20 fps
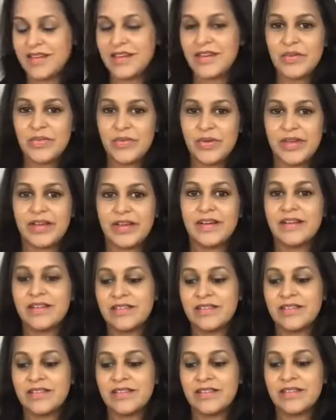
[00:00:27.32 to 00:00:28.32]
Here we
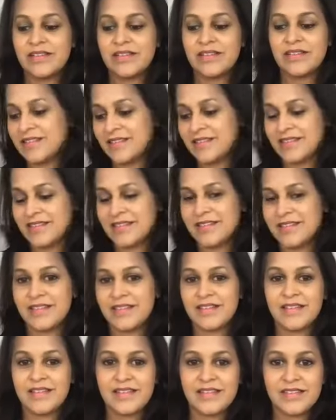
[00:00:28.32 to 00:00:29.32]
go.
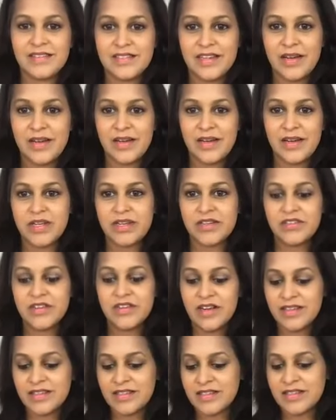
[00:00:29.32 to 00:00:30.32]
Time to get
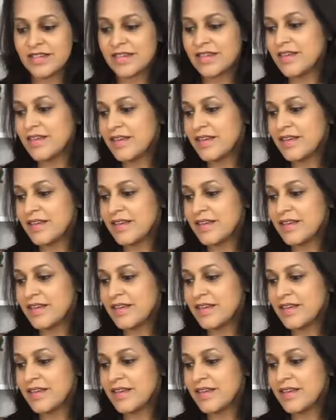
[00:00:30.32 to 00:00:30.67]
dressed.